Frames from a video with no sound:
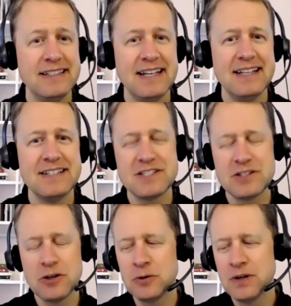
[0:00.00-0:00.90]
And
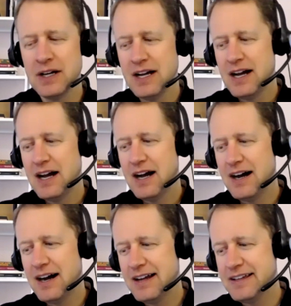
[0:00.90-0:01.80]
so,
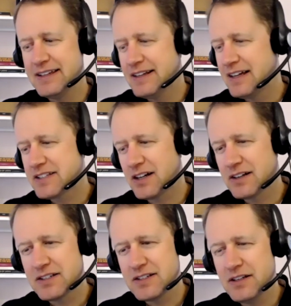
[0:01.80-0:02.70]
and I talked
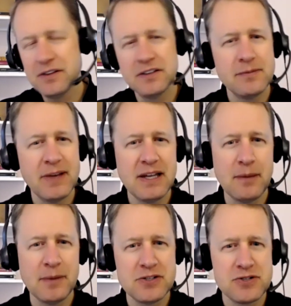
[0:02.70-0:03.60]
to, the domain name
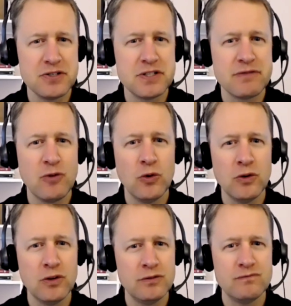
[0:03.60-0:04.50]
industry is full
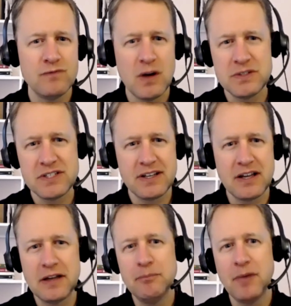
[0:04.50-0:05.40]
of, I would say, kind
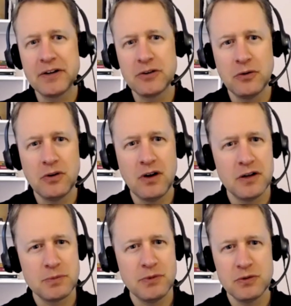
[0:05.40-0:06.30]
of micro
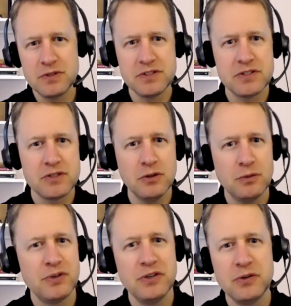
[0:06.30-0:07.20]
entrepreneurs and
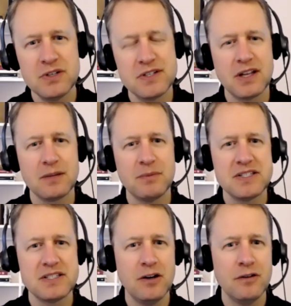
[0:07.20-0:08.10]
solopreneurs like
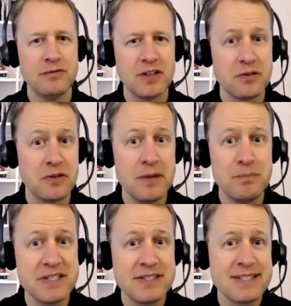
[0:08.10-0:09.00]
myself that create
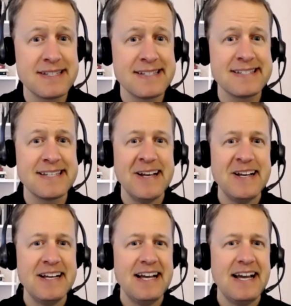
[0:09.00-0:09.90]
businesses.
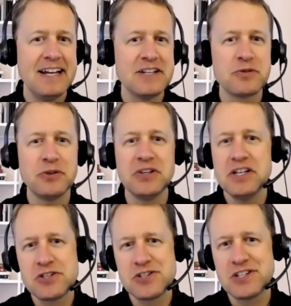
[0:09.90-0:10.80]
And it's really
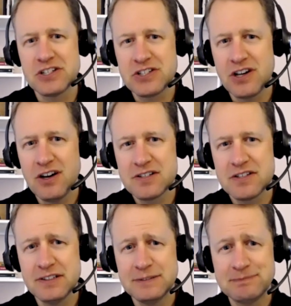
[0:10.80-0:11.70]
interesting to talk to
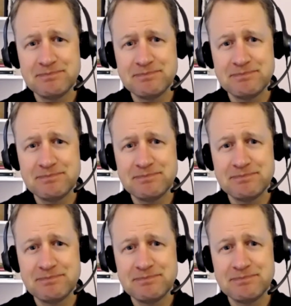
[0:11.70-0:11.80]
them